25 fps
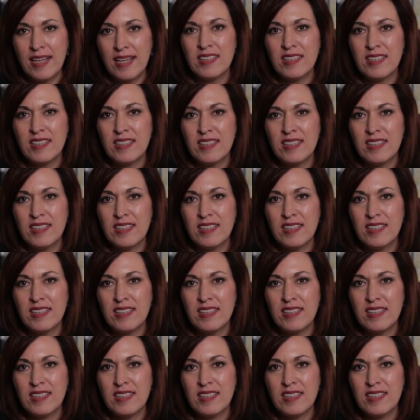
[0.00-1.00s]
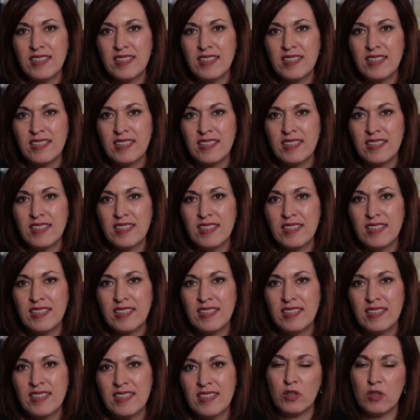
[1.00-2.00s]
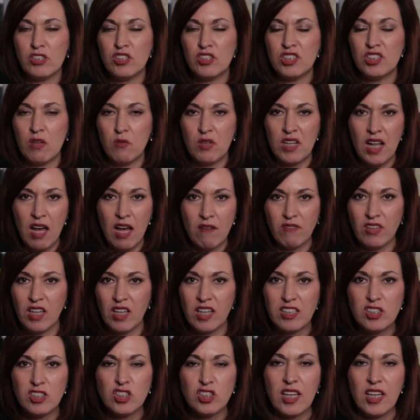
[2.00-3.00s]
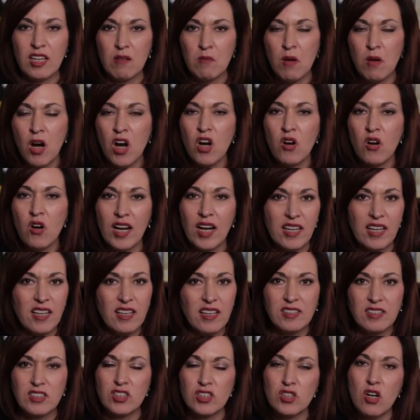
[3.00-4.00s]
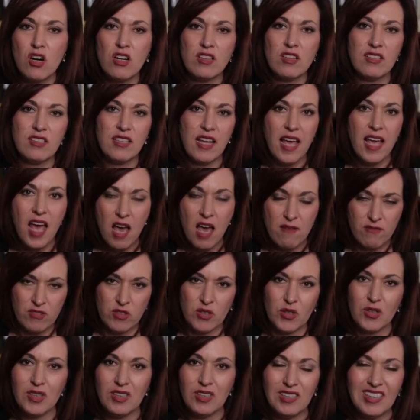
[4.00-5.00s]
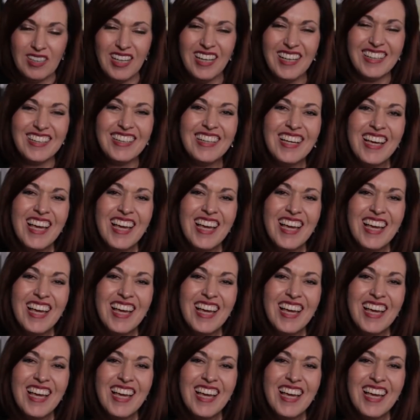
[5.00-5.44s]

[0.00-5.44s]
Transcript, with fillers: my heart you know, I, I almost wish that we'd have election day tomorrow and I could get started the day after.